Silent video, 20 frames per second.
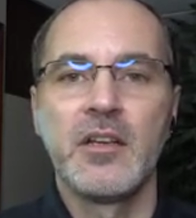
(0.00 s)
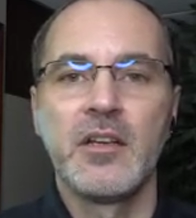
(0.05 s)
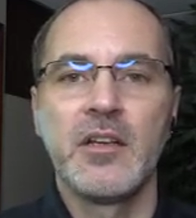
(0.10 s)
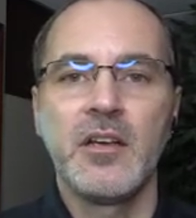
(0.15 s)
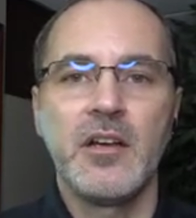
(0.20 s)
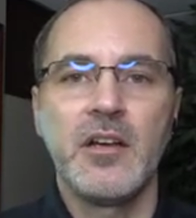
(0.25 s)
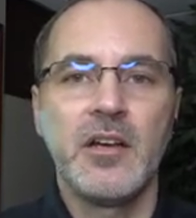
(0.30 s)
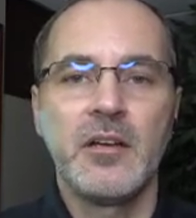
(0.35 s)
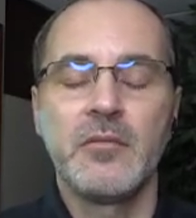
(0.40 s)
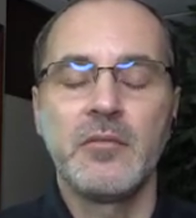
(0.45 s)

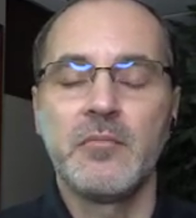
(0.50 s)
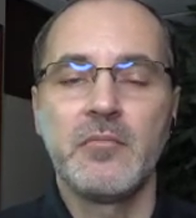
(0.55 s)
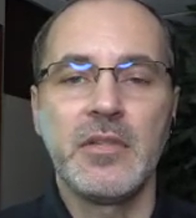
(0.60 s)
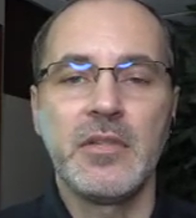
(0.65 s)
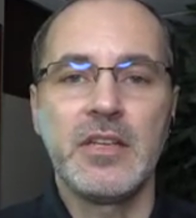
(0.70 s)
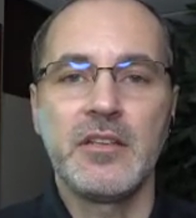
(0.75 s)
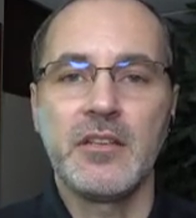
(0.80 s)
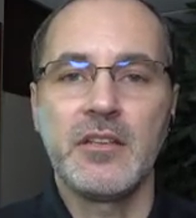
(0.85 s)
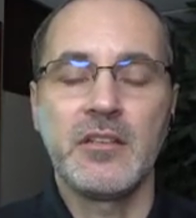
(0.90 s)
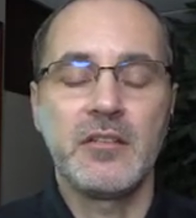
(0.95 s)
Mac
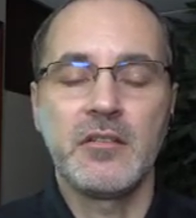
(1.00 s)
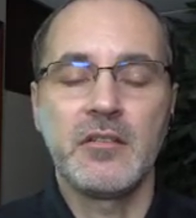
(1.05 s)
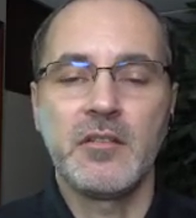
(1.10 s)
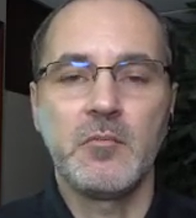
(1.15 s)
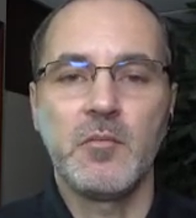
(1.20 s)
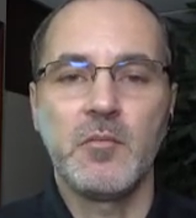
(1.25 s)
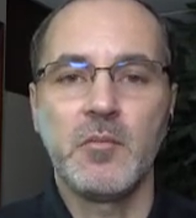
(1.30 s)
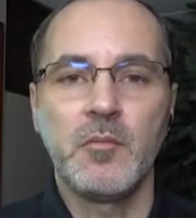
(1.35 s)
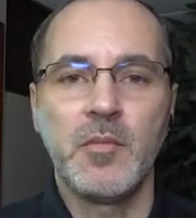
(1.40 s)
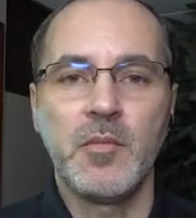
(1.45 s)

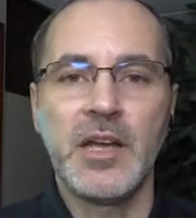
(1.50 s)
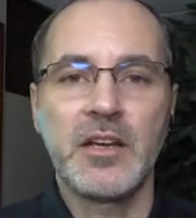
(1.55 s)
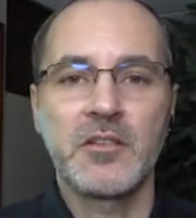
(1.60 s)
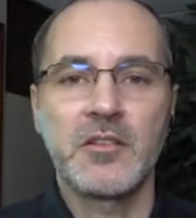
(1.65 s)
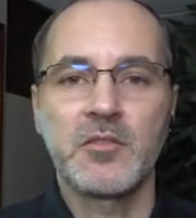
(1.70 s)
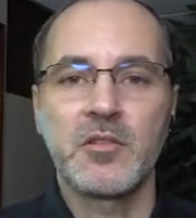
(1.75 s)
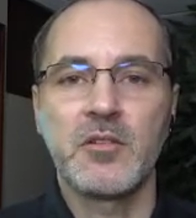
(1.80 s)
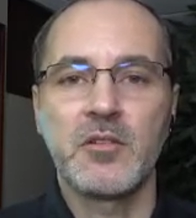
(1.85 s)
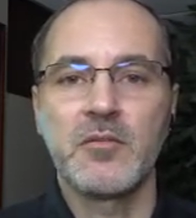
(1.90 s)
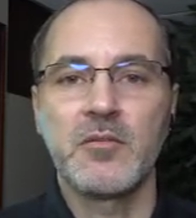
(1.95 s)

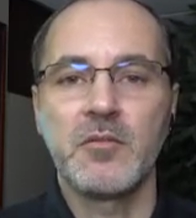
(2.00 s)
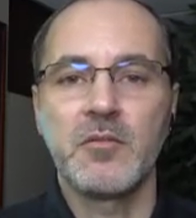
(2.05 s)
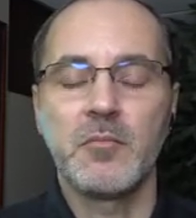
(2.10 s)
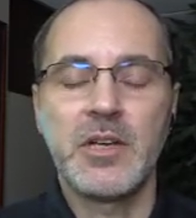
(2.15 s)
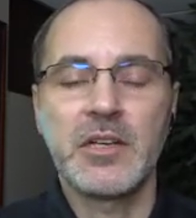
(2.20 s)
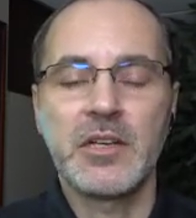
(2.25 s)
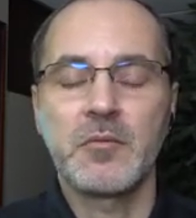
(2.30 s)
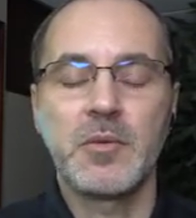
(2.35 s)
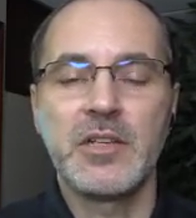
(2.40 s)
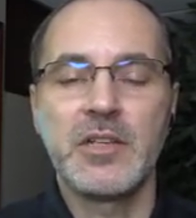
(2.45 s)

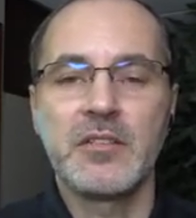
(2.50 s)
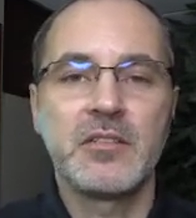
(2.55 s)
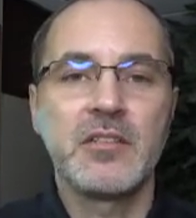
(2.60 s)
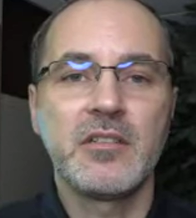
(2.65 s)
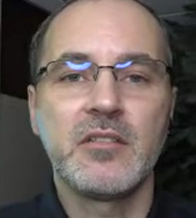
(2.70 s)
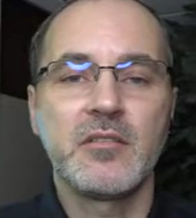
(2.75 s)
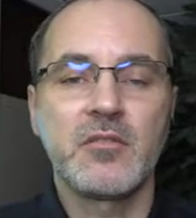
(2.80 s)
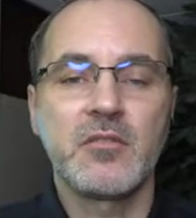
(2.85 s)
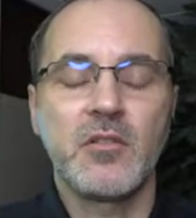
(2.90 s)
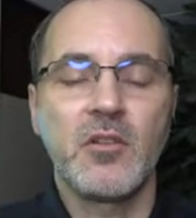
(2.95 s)

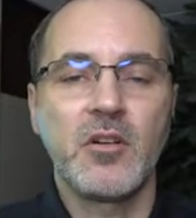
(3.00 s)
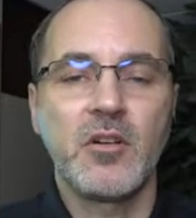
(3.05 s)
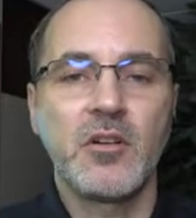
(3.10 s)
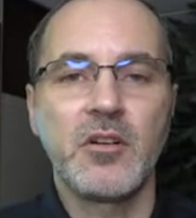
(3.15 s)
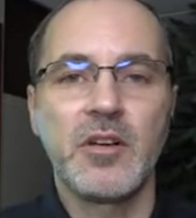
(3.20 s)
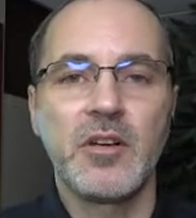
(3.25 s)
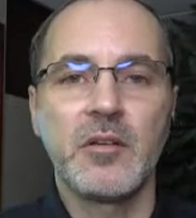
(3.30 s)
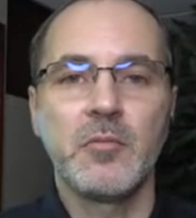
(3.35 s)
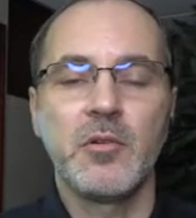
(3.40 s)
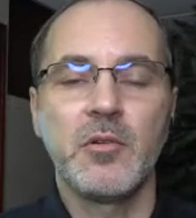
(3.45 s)
PCs are
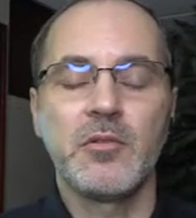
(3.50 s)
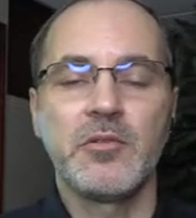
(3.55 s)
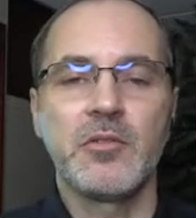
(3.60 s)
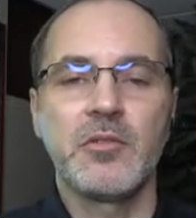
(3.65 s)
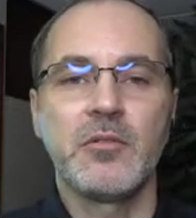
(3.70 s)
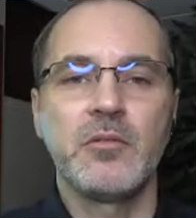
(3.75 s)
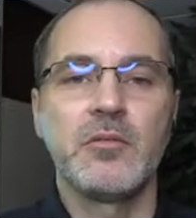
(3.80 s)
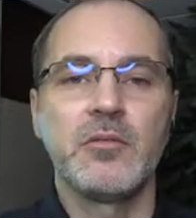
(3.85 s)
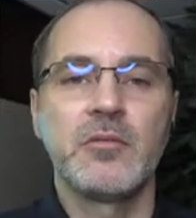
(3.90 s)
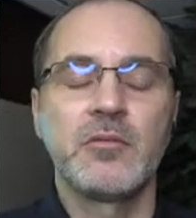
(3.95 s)
able
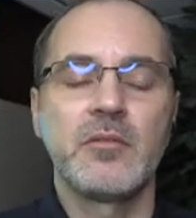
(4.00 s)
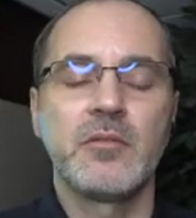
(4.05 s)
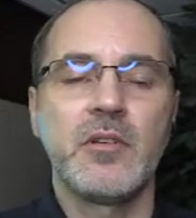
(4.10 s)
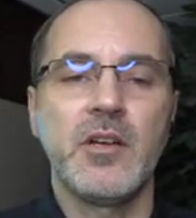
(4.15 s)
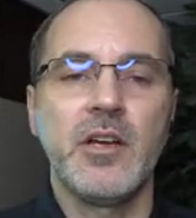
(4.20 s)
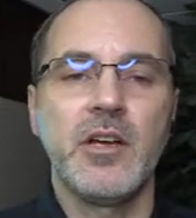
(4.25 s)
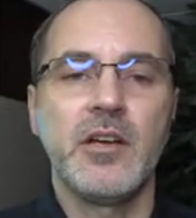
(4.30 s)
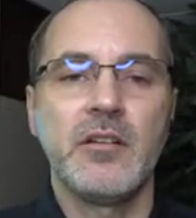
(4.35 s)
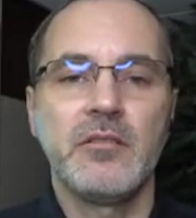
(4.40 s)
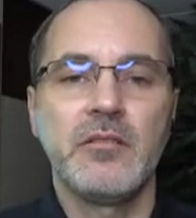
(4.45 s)
to
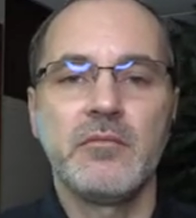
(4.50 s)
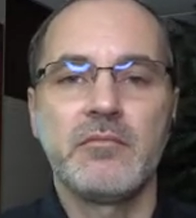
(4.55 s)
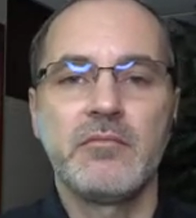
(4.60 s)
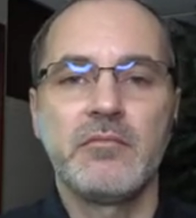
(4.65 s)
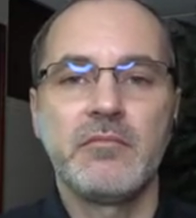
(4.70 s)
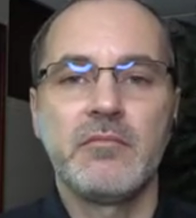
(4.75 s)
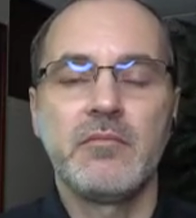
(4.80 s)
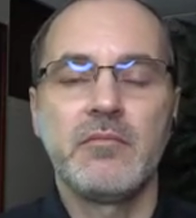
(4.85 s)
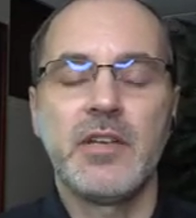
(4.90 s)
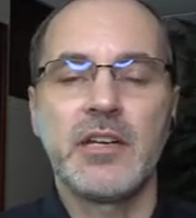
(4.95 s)

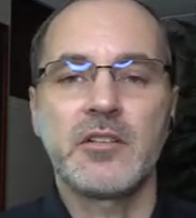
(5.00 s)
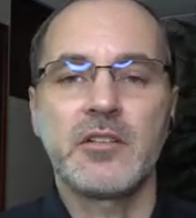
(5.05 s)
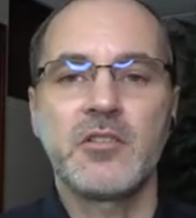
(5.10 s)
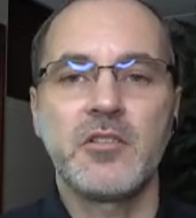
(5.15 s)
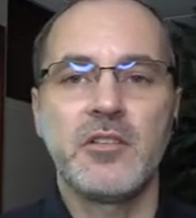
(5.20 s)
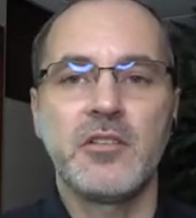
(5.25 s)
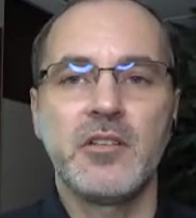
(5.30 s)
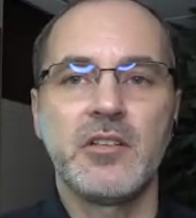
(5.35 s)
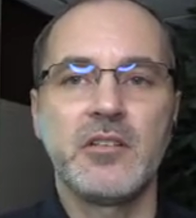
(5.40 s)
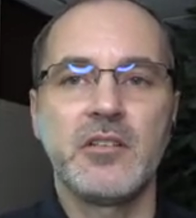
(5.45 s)

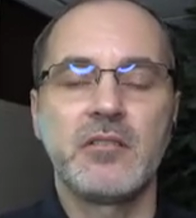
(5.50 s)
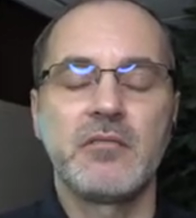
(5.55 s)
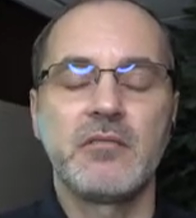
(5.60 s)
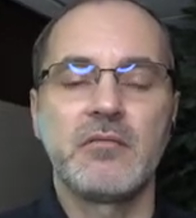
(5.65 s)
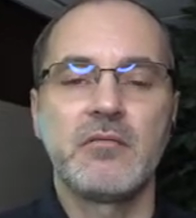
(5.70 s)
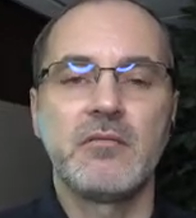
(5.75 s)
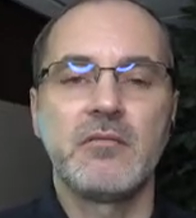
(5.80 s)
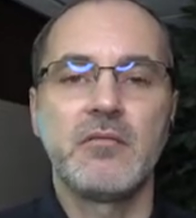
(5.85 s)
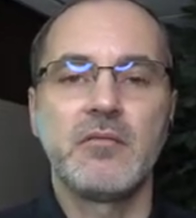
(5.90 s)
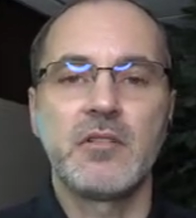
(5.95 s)
actually
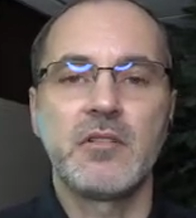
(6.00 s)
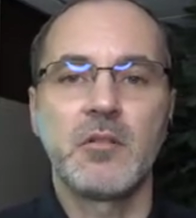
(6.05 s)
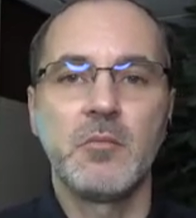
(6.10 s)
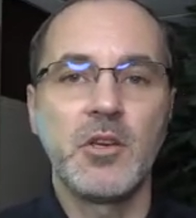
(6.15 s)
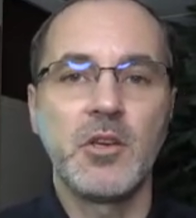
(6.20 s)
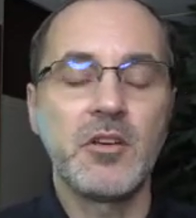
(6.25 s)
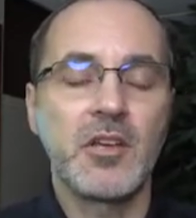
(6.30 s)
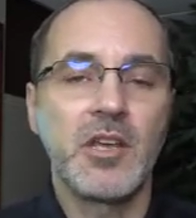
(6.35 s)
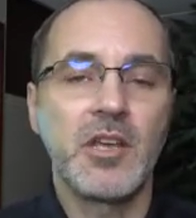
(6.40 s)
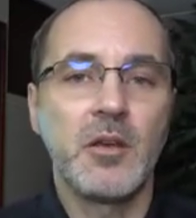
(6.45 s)

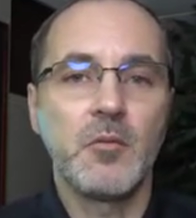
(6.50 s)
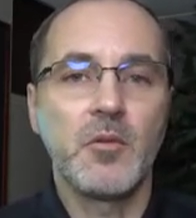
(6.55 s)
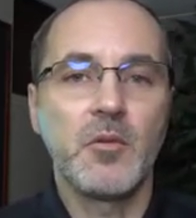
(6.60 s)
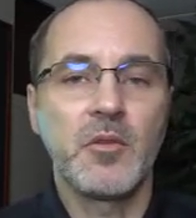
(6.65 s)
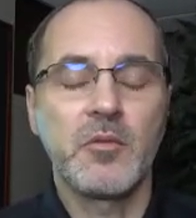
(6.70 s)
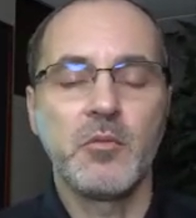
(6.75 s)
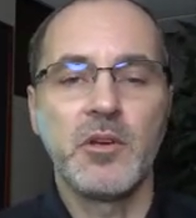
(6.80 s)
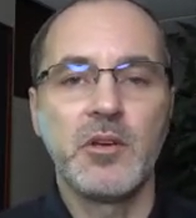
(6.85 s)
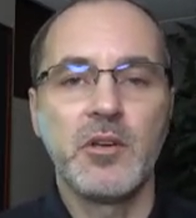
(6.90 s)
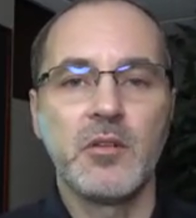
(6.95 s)
communicate
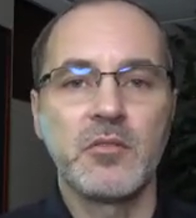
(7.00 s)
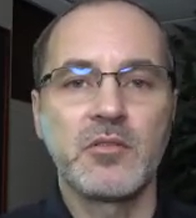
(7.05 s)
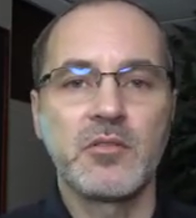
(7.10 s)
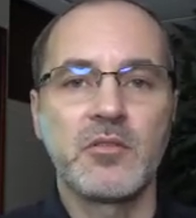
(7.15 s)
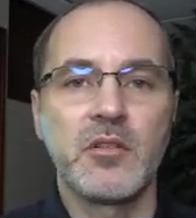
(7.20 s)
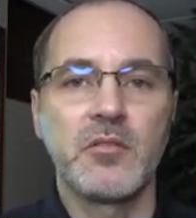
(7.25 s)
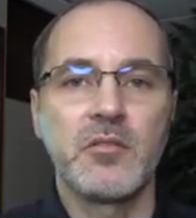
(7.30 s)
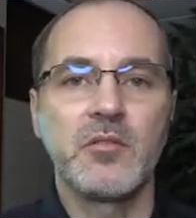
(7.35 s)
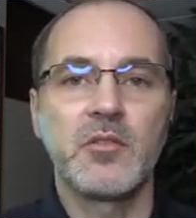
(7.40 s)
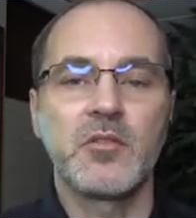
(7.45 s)
with Windows
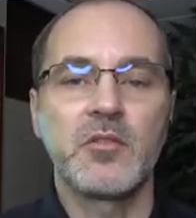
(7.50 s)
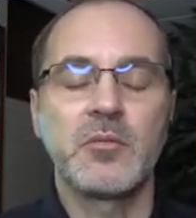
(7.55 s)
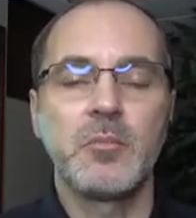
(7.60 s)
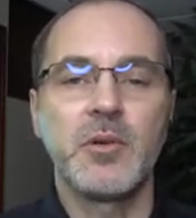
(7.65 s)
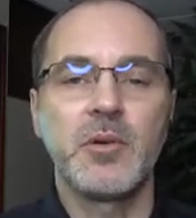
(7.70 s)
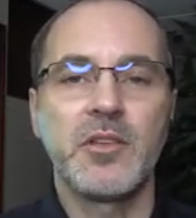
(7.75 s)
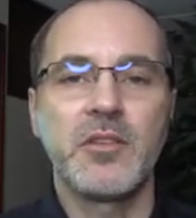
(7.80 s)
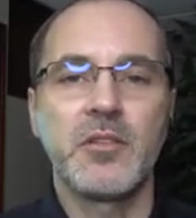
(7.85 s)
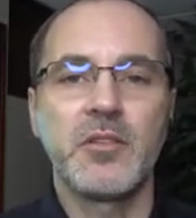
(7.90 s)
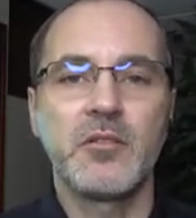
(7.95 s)
servers,
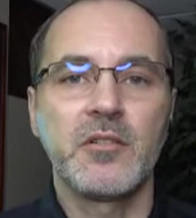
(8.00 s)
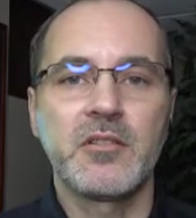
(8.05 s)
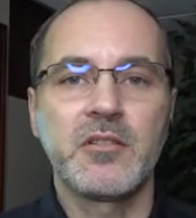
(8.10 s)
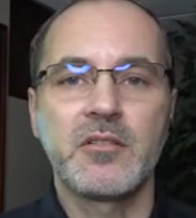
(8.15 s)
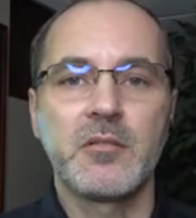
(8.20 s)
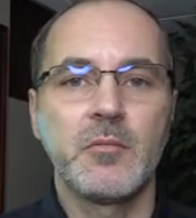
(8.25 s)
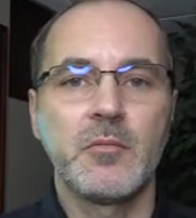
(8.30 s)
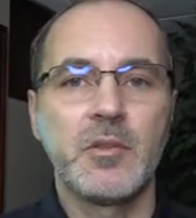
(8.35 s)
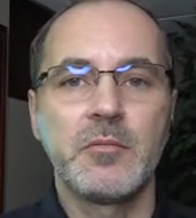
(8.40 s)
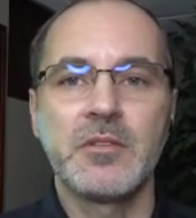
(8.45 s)
but there is
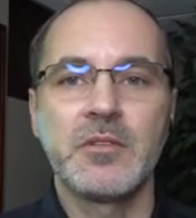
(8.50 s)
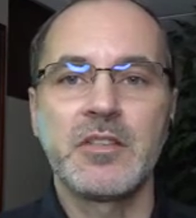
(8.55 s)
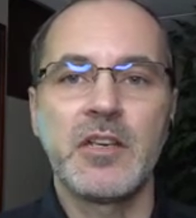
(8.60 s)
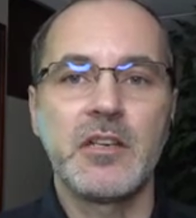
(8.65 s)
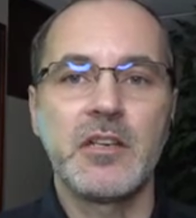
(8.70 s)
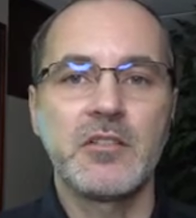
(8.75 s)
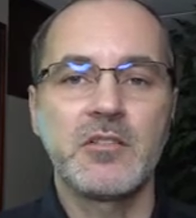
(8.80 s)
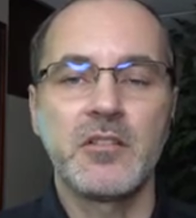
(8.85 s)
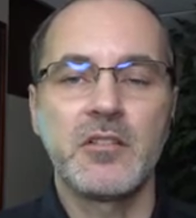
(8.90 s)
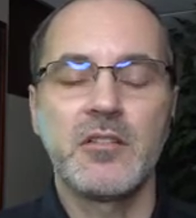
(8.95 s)
some
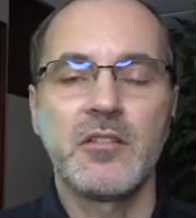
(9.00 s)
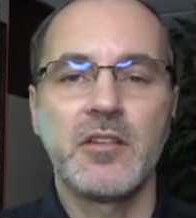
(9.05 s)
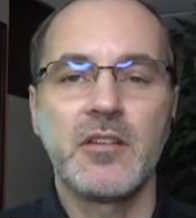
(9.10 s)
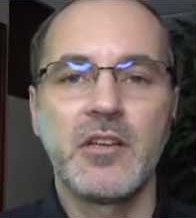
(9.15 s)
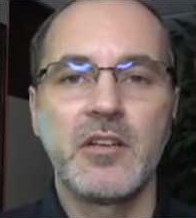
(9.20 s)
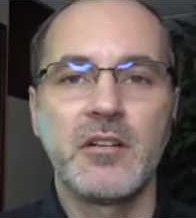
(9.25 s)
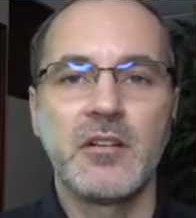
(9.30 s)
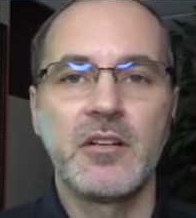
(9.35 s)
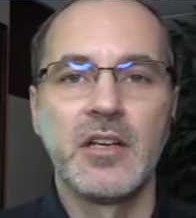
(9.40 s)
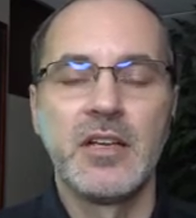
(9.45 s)
limitations
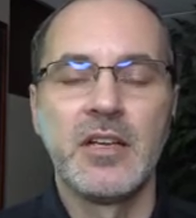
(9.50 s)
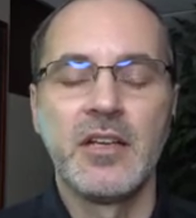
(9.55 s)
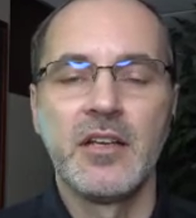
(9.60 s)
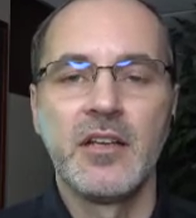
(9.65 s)
there.